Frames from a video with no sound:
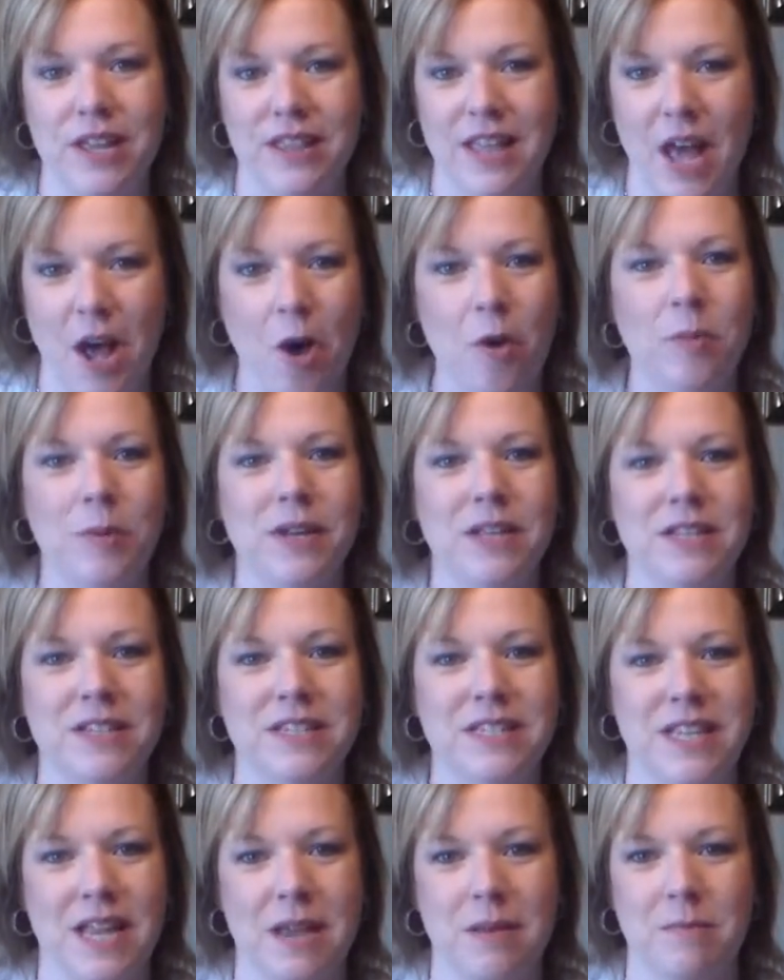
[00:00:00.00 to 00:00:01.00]
that opening
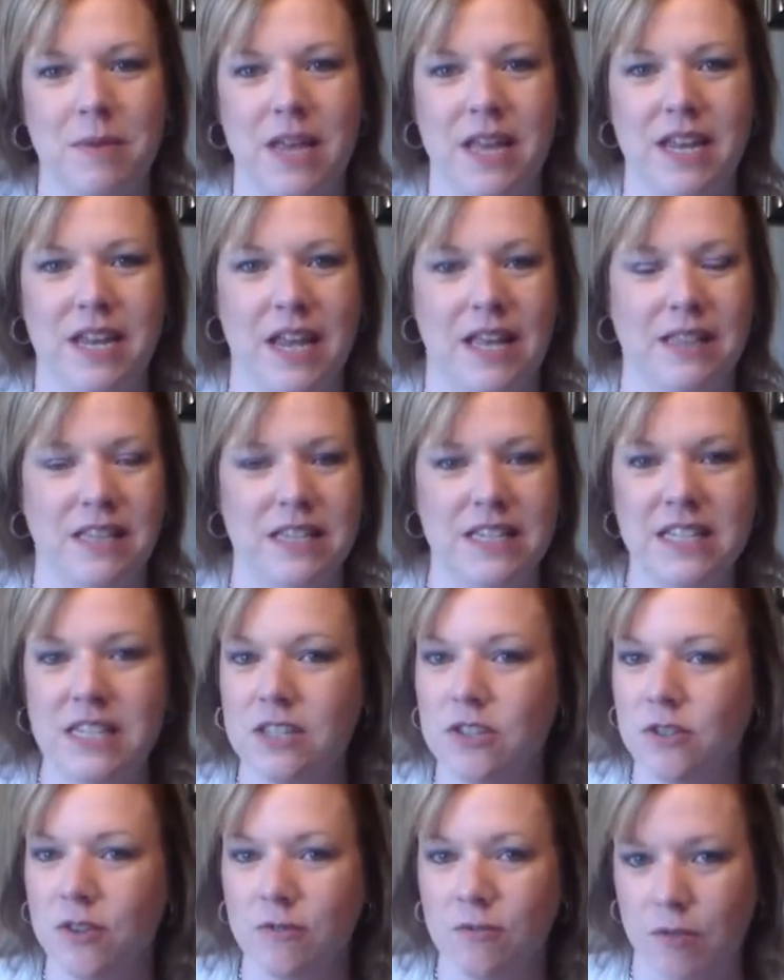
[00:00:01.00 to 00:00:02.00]
statement and the
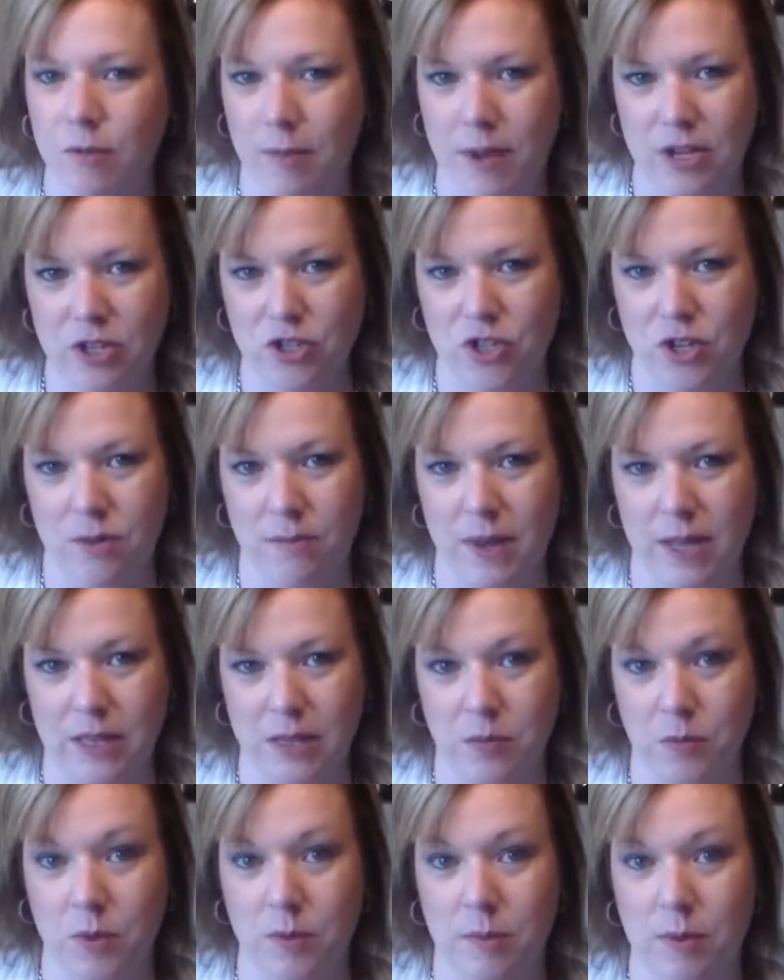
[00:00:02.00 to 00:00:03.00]
teaser information about
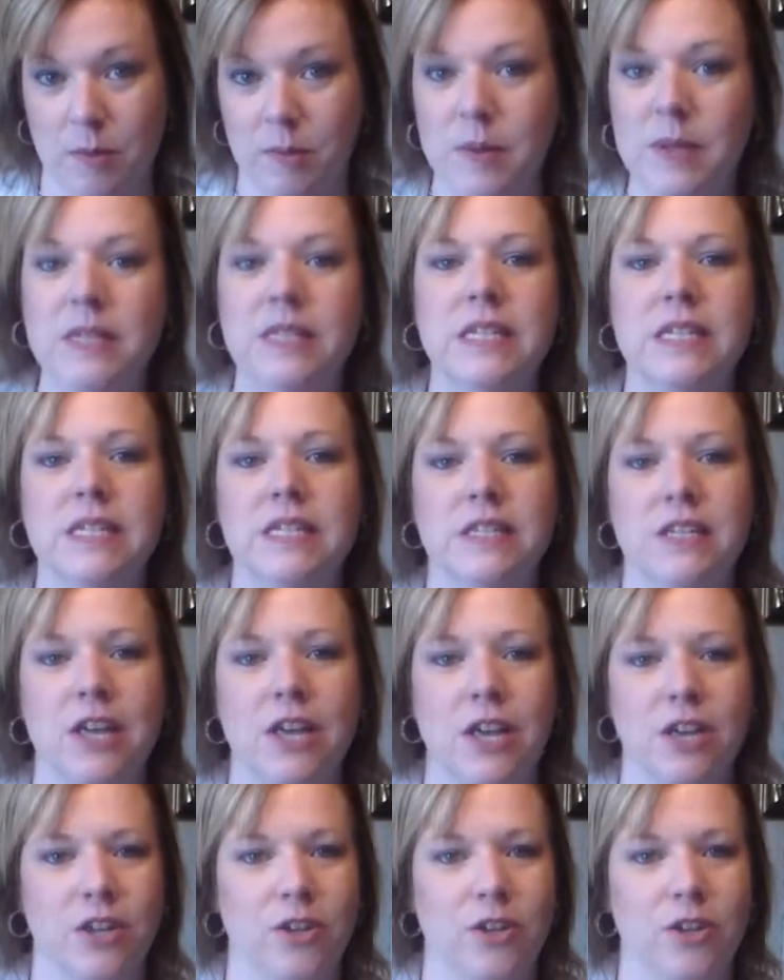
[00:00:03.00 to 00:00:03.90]
the Premier business.